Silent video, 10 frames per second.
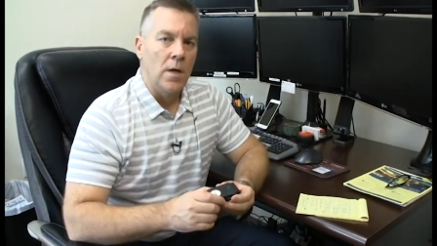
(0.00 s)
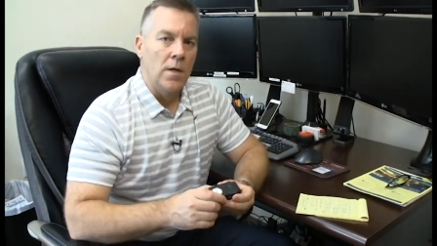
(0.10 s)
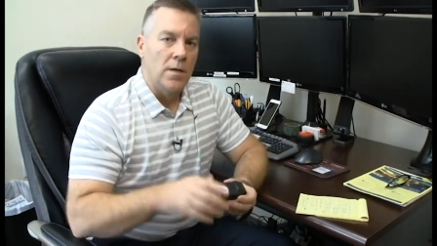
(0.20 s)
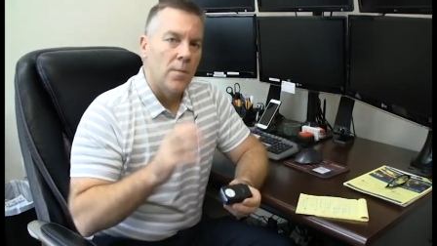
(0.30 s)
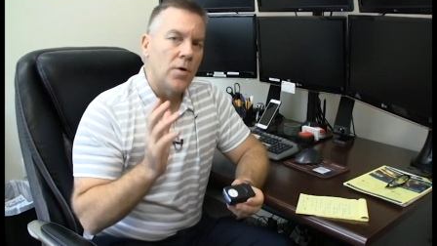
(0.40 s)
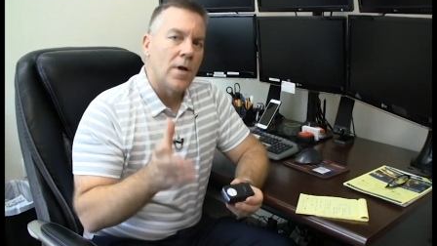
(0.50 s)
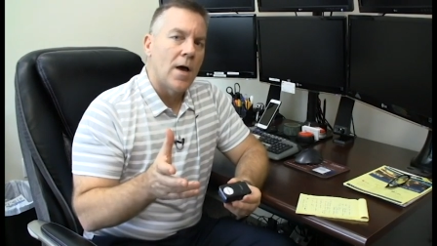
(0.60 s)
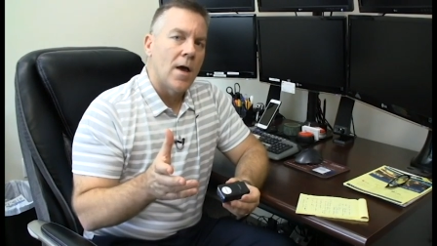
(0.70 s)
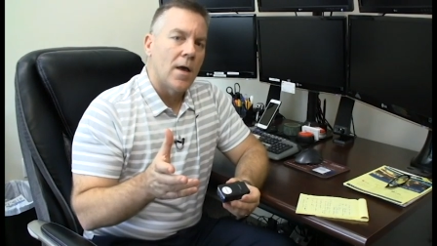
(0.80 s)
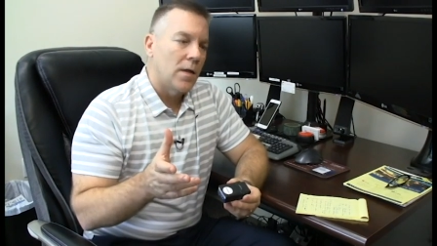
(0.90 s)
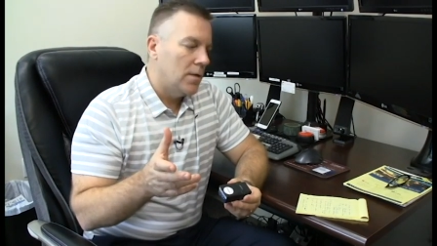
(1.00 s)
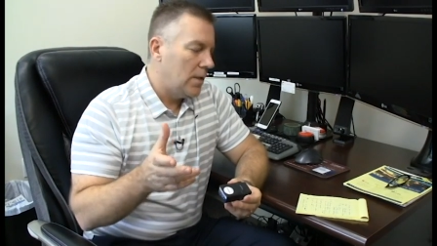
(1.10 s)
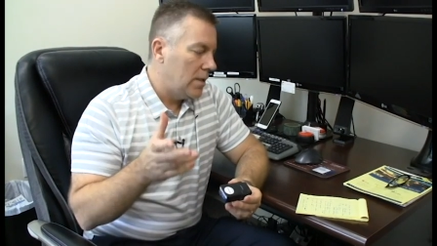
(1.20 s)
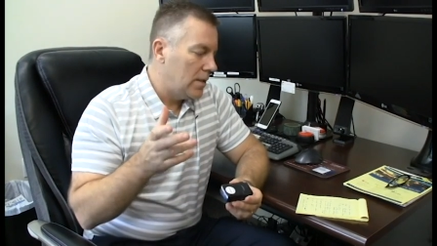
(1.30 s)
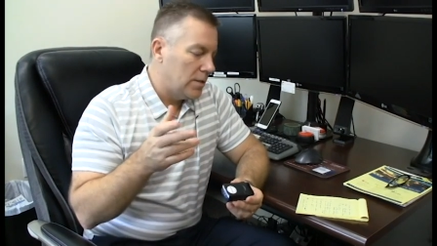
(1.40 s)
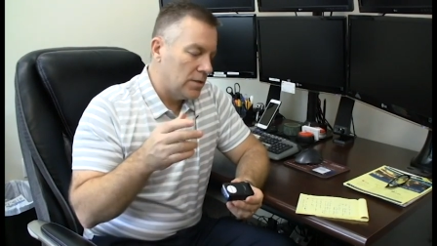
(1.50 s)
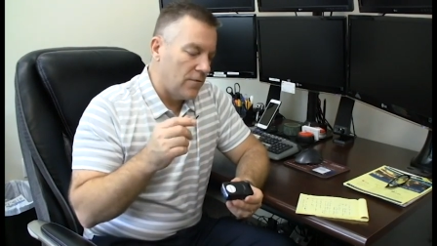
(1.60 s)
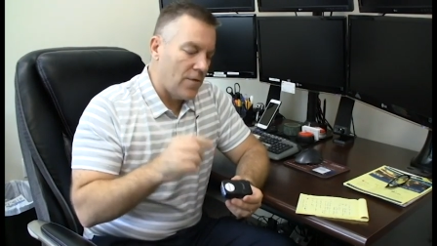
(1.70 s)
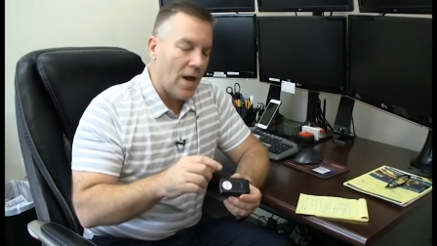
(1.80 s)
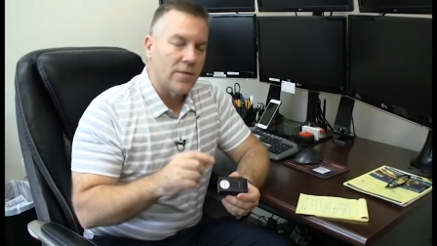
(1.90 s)
Number nine is the
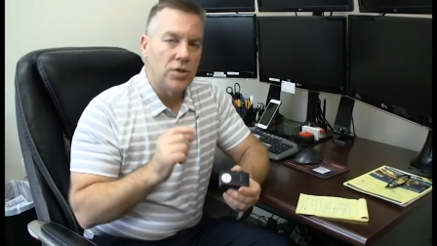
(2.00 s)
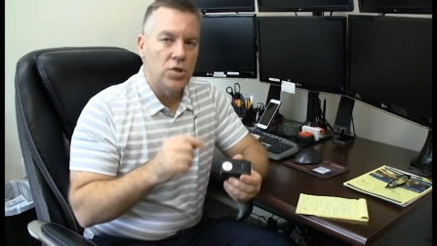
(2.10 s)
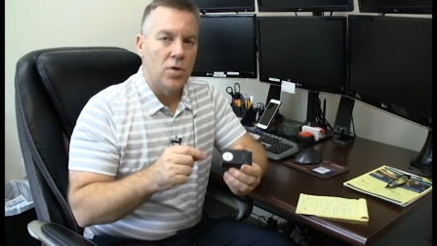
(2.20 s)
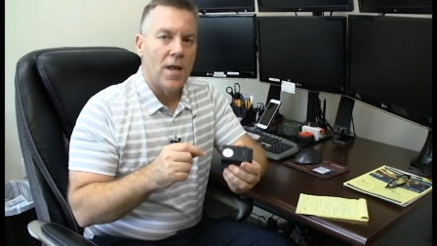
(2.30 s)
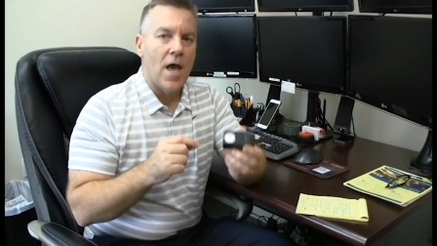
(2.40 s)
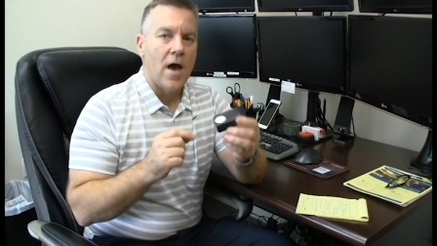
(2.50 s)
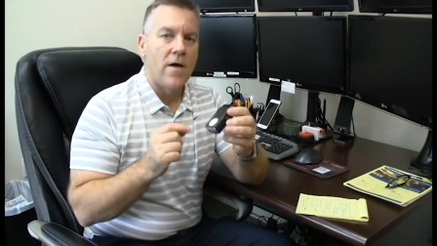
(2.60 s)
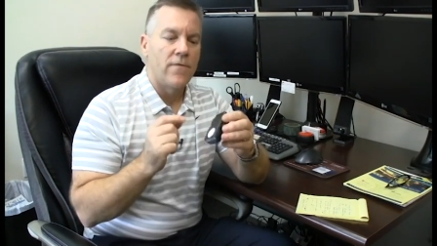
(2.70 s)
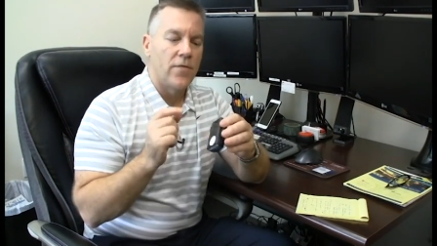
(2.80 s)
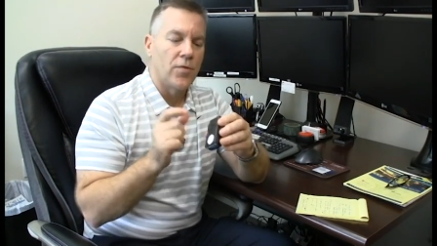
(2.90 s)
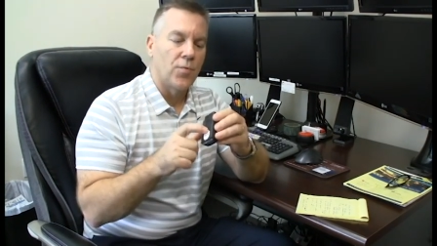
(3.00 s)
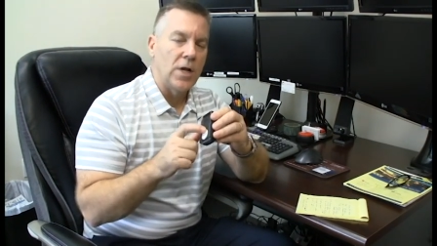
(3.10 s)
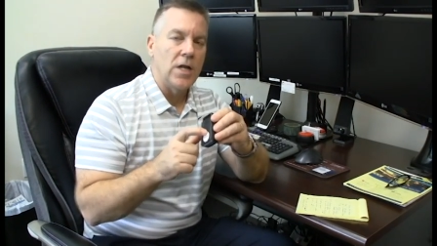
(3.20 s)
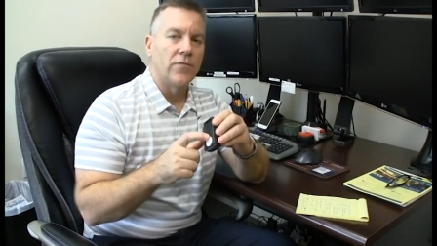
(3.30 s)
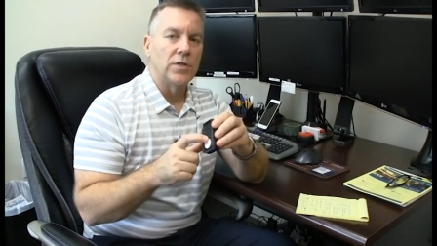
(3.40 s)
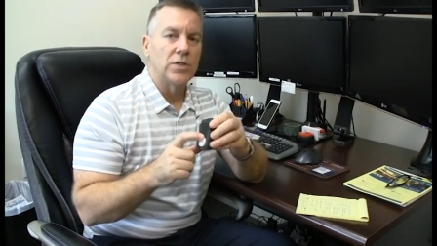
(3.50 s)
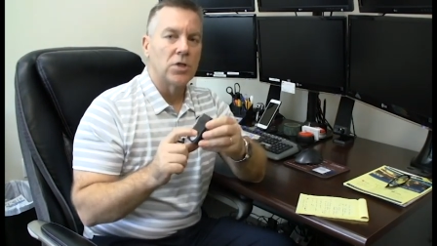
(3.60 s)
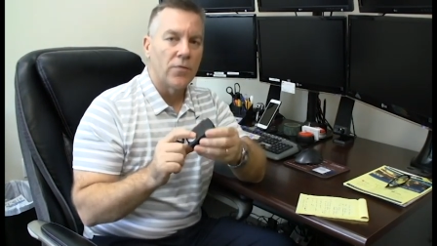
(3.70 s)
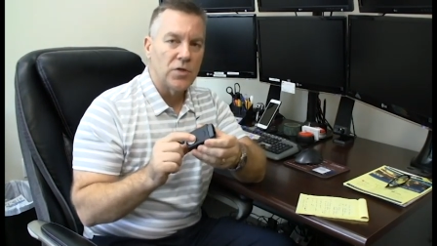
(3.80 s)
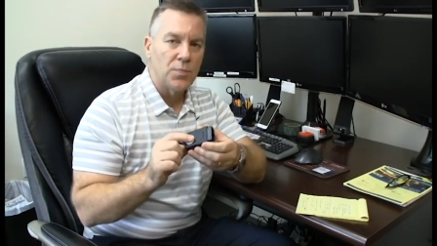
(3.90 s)
fact that you can have three different
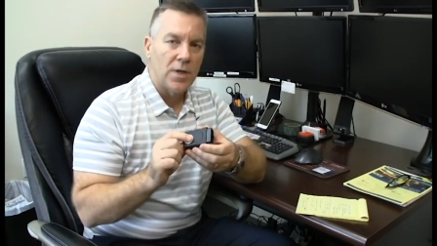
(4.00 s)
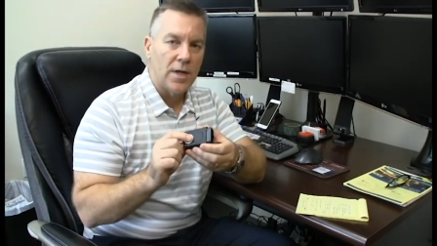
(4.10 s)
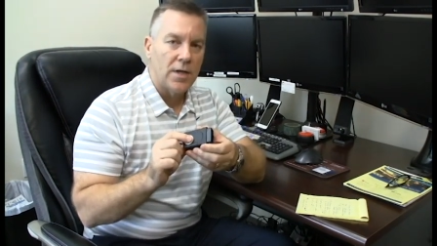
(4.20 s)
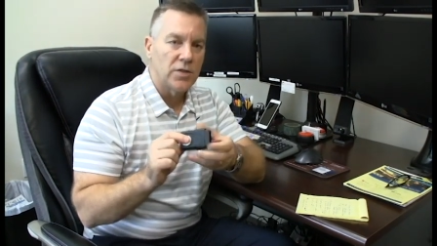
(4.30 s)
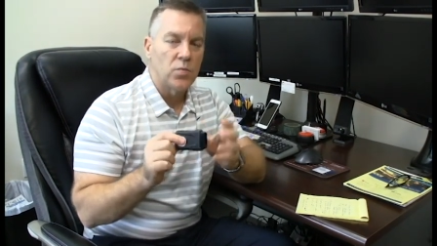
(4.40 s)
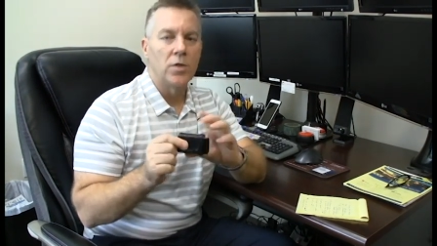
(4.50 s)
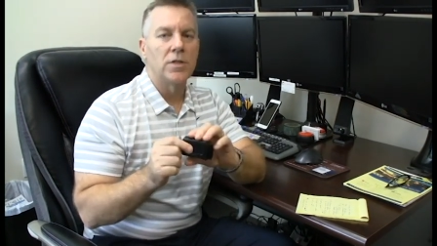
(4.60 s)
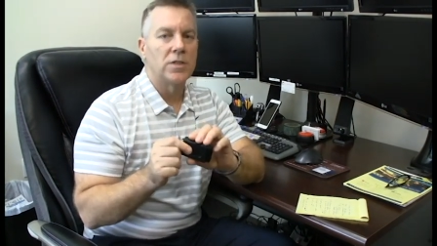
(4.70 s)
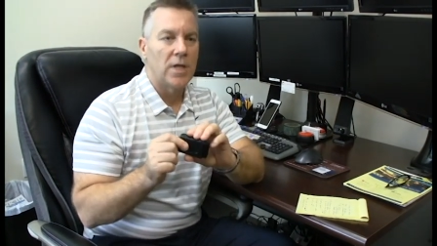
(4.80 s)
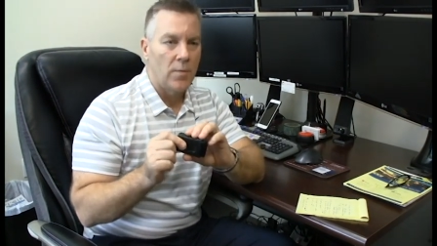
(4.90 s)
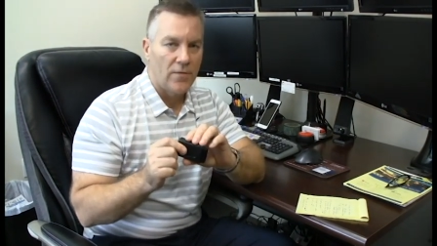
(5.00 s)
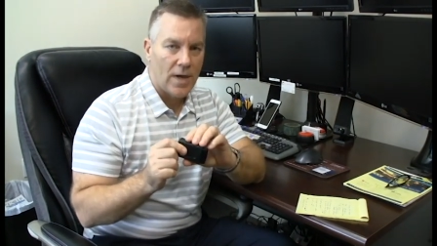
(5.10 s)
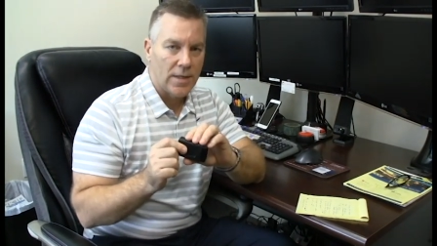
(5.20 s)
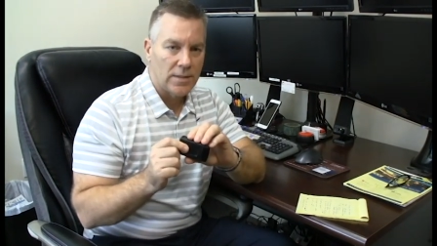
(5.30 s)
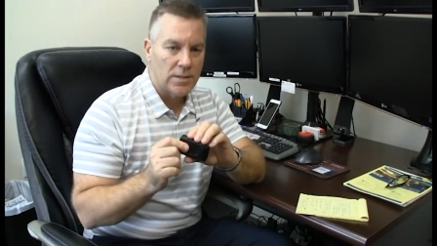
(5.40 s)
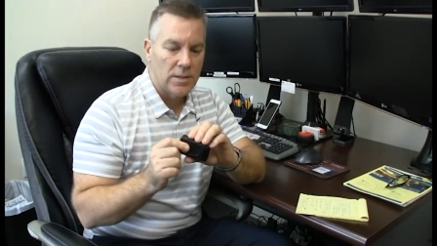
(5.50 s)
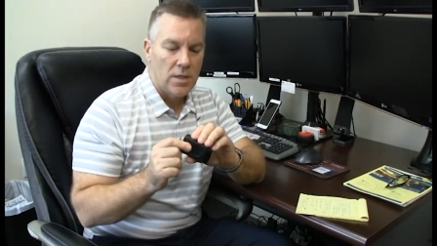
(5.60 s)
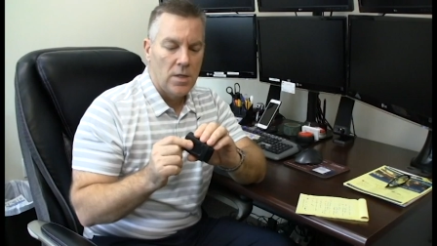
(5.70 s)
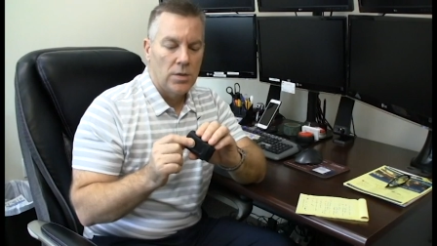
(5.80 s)
service plans with the same device.